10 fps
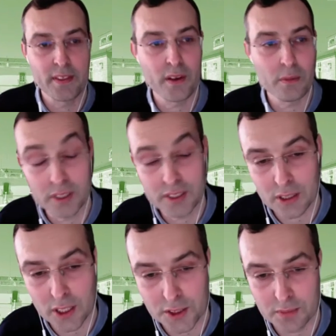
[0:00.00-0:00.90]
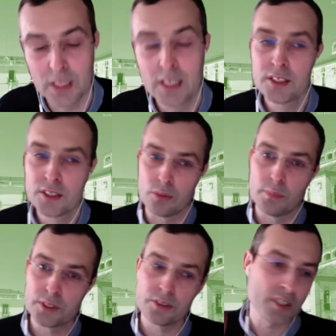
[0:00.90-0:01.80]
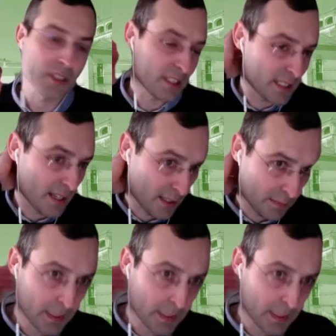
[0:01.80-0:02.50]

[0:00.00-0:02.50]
thermal insulation. So, but consider the study.